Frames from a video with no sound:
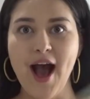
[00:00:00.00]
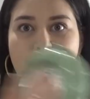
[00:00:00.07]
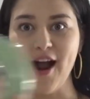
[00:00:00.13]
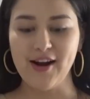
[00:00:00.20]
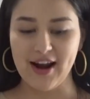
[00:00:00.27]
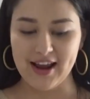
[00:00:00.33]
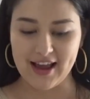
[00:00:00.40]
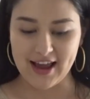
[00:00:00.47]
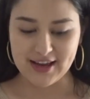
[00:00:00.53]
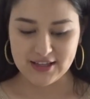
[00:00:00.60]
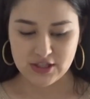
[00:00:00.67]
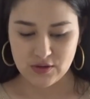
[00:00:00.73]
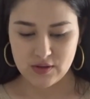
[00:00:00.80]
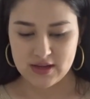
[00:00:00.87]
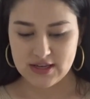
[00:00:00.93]
All right guys,
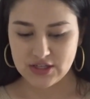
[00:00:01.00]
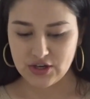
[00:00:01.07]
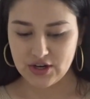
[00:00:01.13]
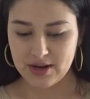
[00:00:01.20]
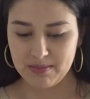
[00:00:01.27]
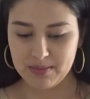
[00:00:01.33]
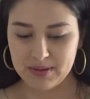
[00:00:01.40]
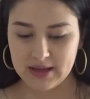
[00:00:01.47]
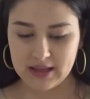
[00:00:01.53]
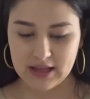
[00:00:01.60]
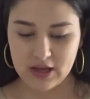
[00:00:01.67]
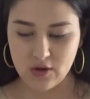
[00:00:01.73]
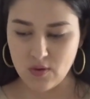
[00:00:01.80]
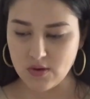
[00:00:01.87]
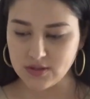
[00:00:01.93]
so these are
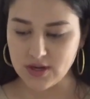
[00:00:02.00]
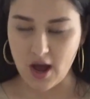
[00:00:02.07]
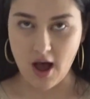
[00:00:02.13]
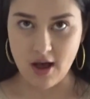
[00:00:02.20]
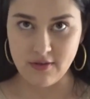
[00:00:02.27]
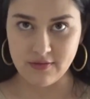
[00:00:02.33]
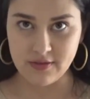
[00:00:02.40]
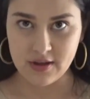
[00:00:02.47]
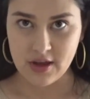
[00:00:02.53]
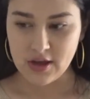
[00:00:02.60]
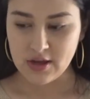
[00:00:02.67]
completely cooled off.